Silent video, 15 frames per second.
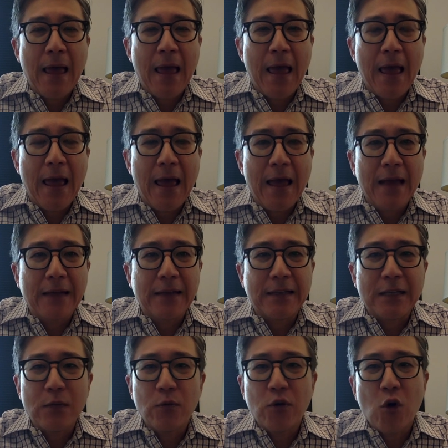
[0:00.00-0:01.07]
and
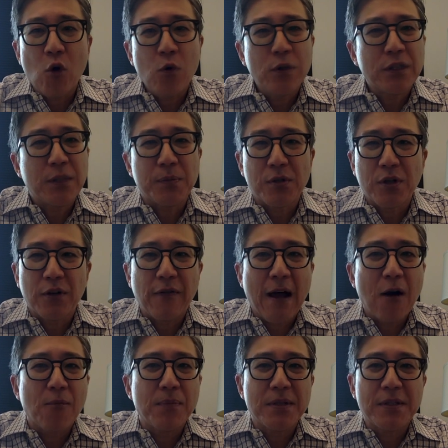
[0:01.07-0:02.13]
he would always observe
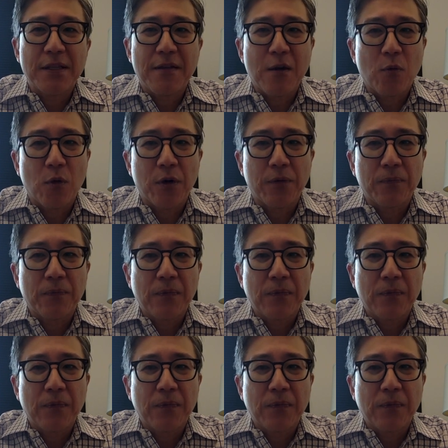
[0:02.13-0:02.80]
how busy they were